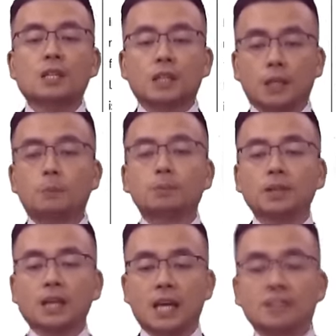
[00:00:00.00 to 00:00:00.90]
The
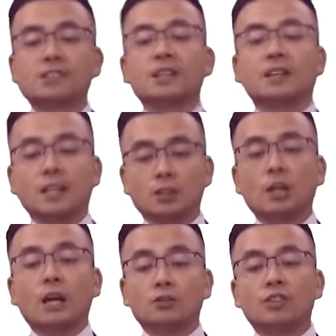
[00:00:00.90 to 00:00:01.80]
company is an
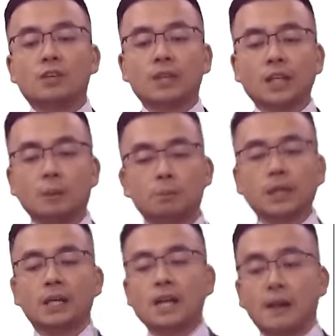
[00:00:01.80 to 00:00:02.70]
engineering
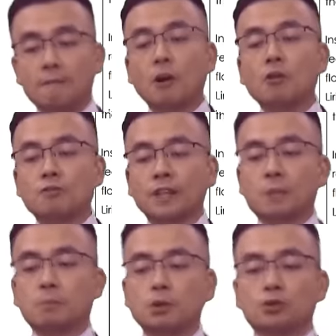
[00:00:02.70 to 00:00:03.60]
company involving
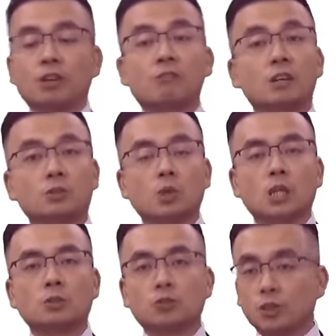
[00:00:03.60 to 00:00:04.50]
in projects around the
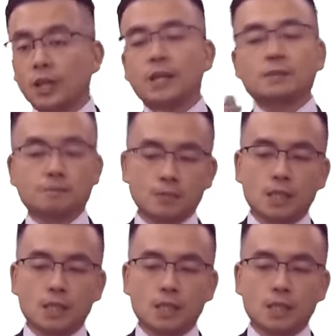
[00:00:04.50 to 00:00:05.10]
world, okay?